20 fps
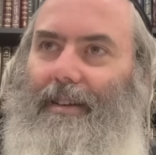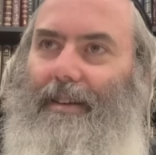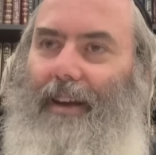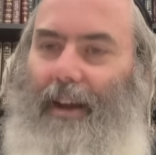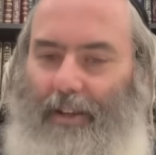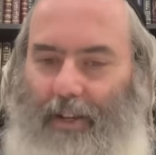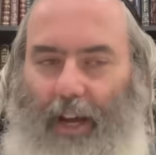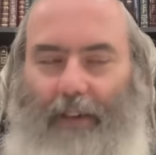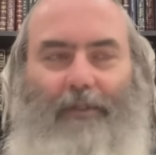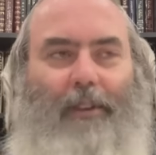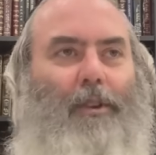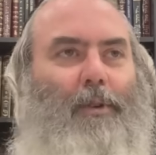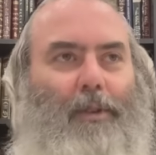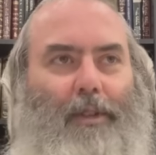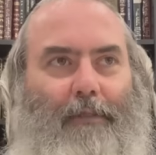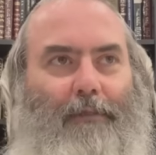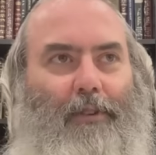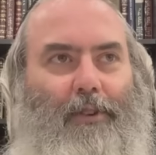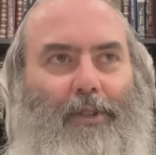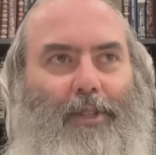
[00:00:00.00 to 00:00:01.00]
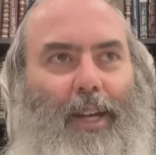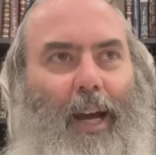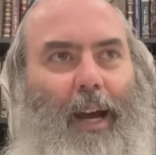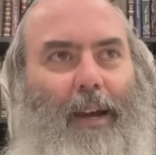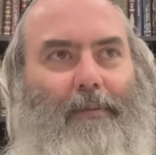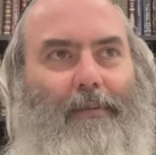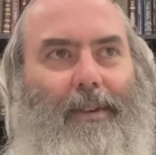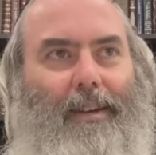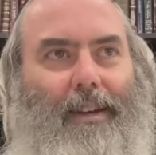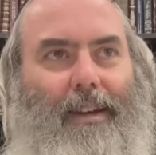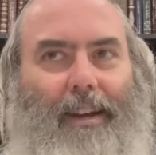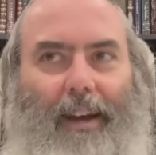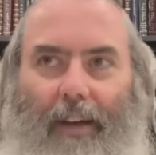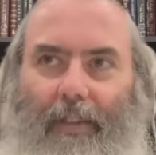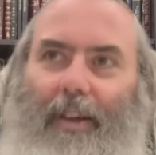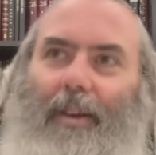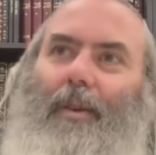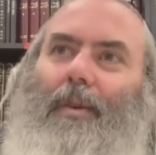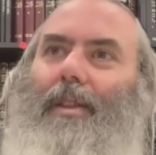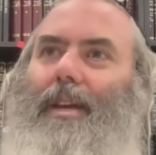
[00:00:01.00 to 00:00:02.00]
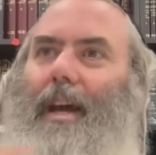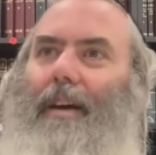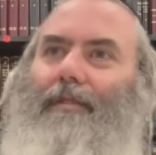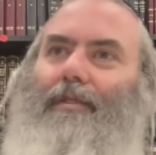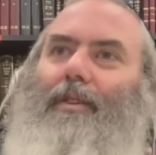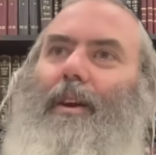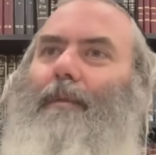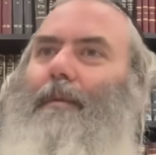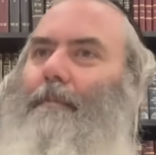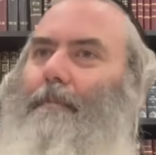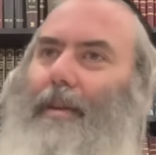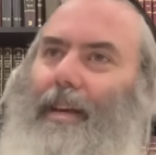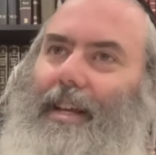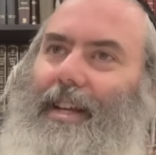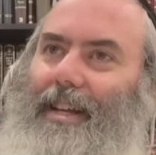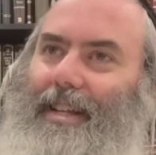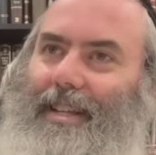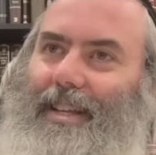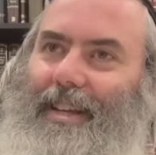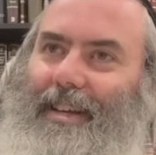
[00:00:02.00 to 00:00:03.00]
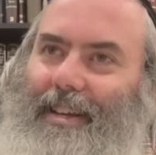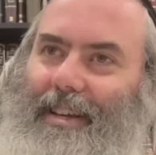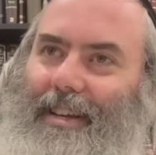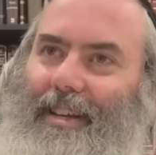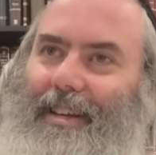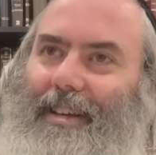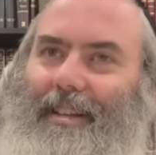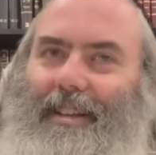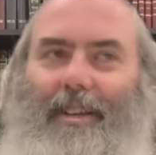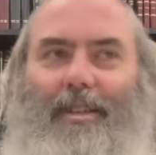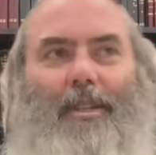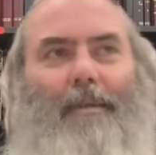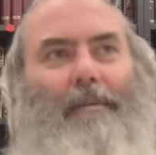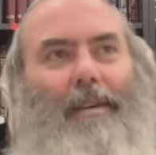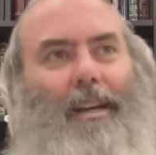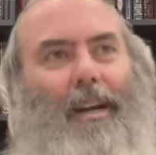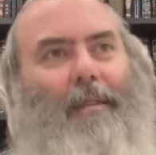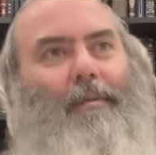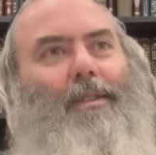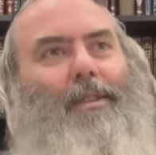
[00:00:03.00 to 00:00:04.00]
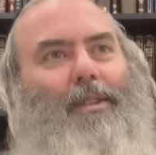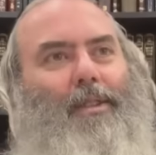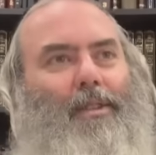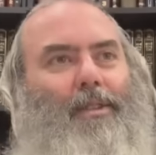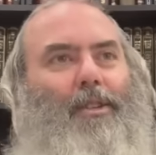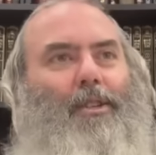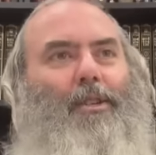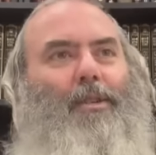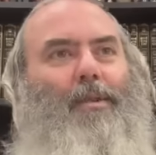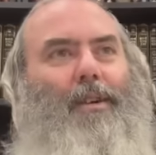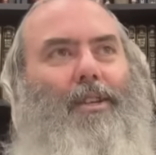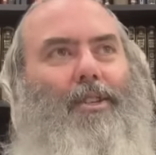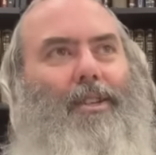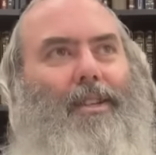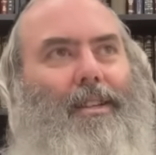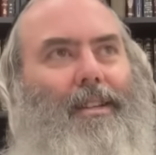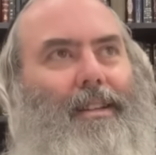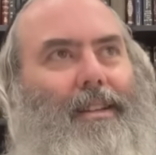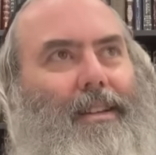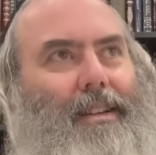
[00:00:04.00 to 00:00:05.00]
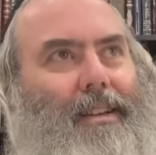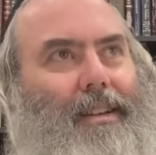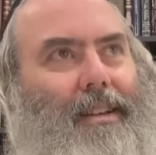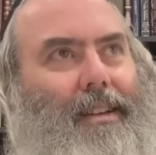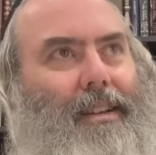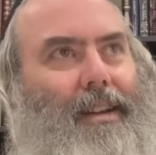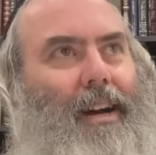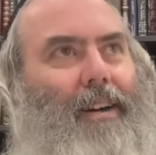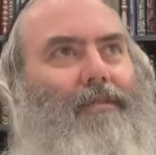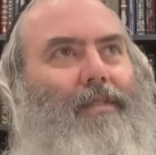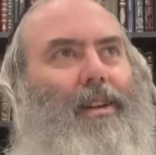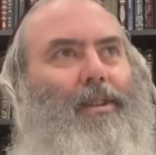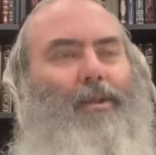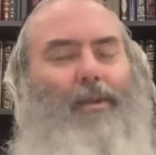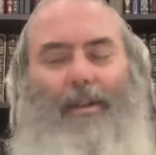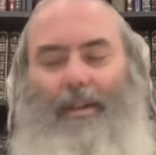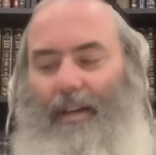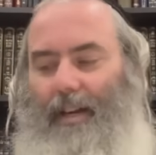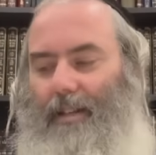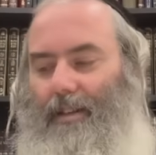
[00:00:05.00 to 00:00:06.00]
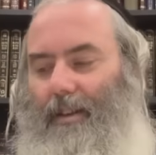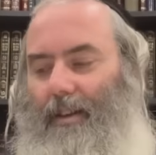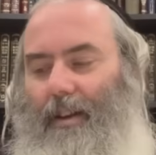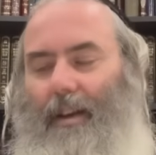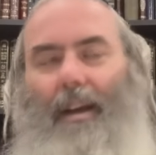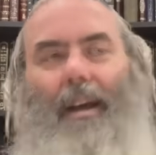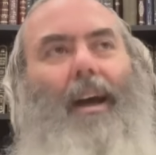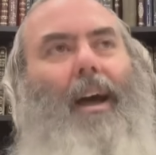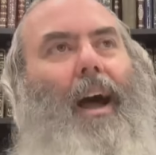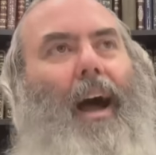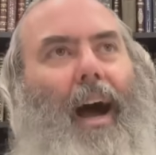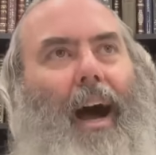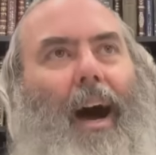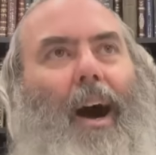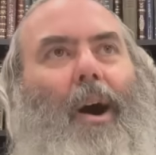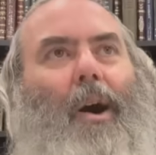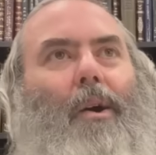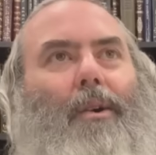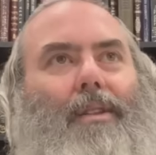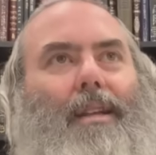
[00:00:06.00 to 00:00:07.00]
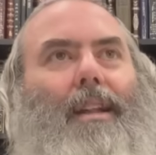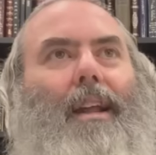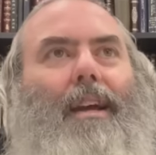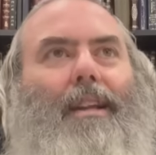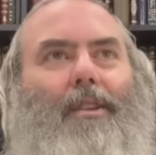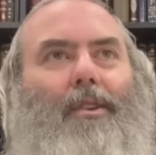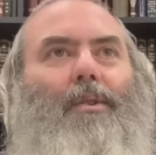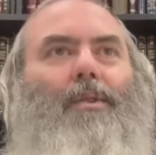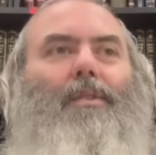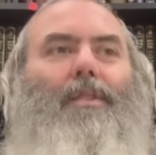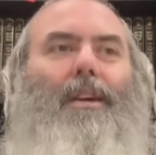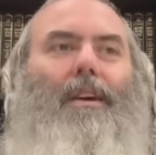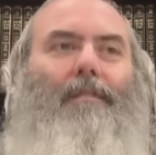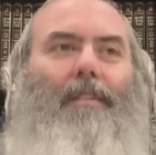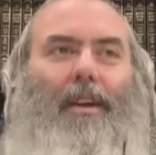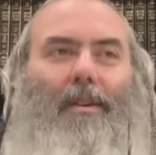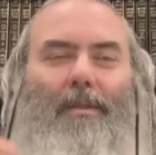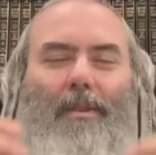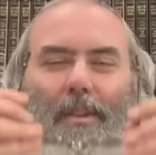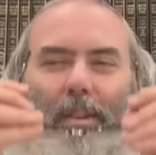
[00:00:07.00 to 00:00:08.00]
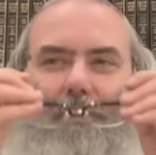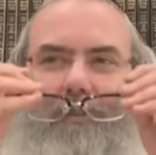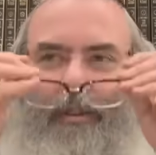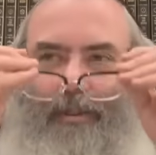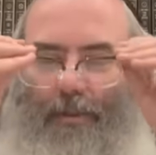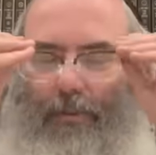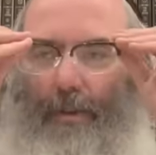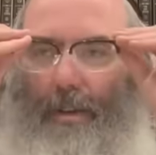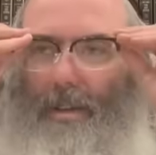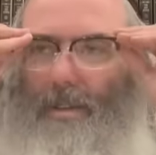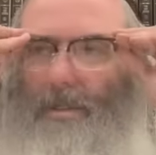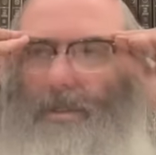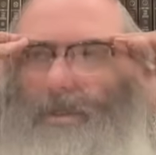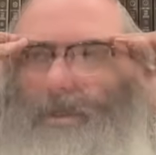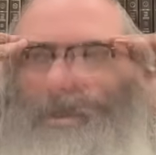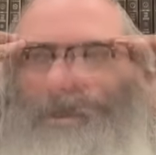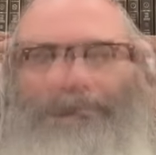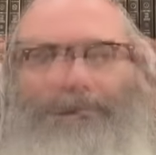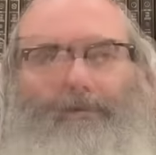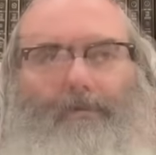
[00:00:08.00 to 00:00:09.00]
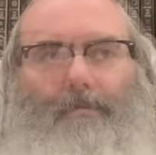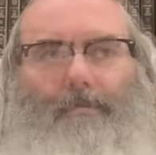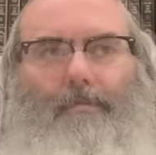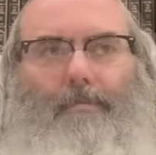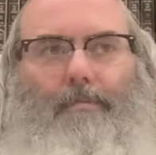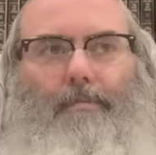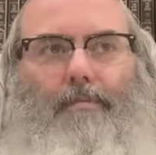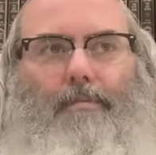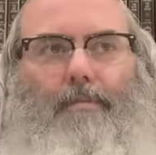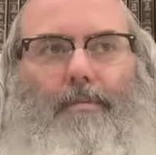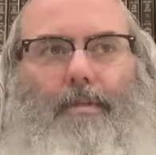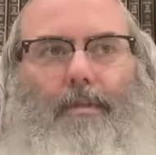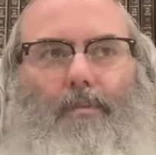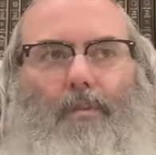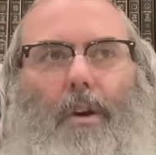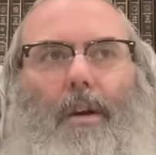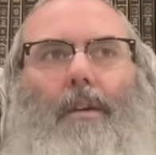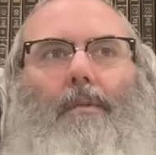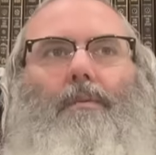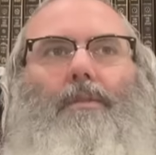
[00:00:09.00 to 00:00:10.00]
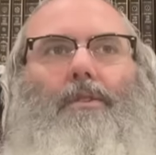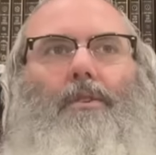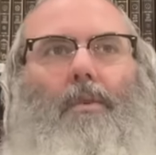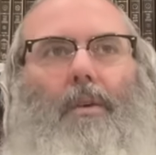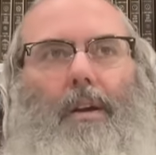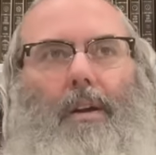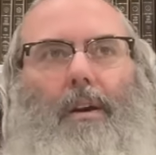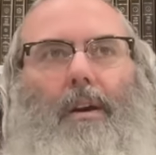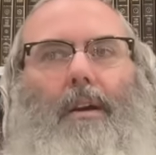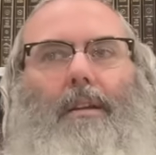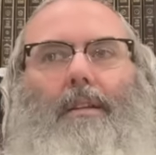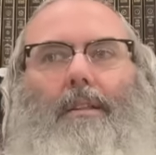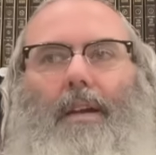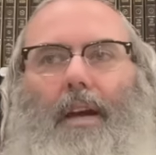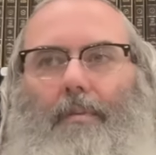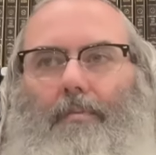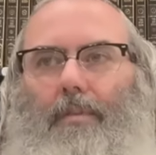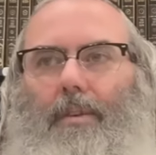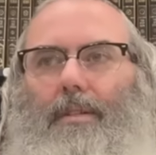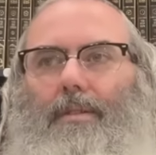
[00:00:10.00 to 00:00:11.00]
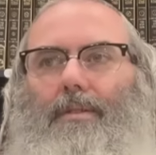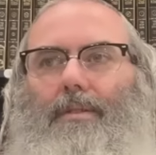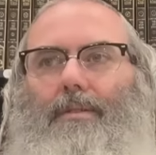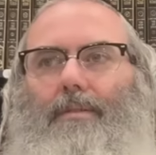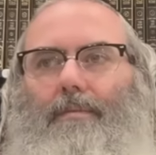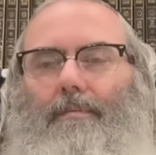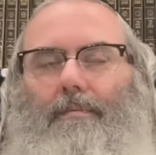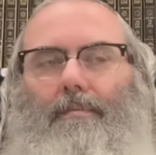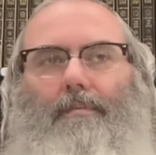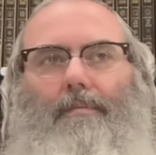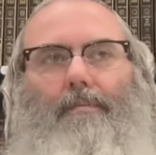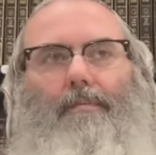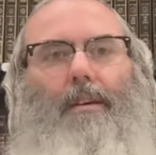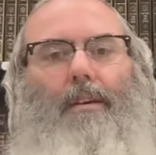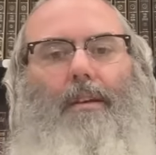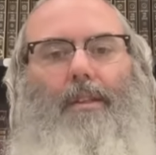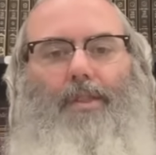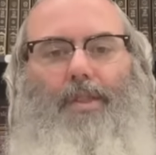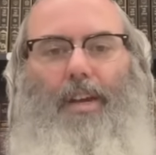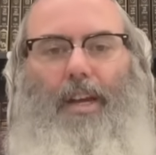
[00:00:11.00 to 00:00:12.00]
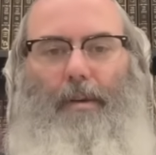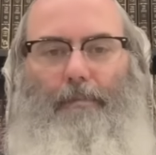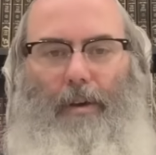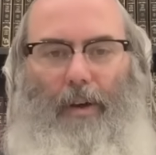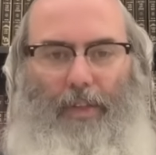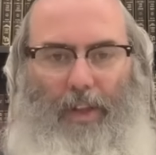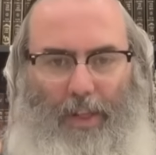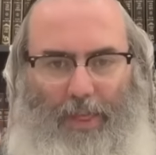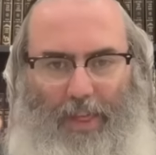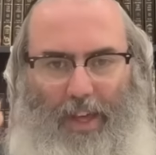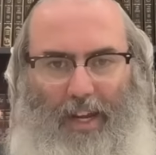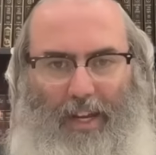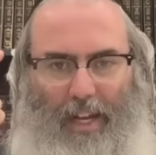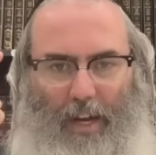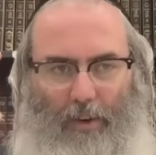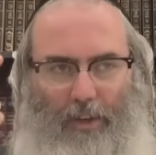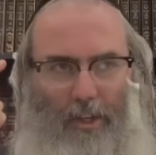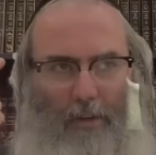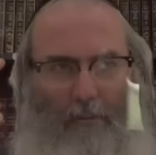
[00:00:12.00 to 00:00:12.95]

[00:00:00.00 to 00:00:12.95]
Because I have to do it the first time, and then only after I repeat it, does it become into the situation of nice look ahead to. How did I do the Avera in the first place? What was going on in that place? Think about that thing now in your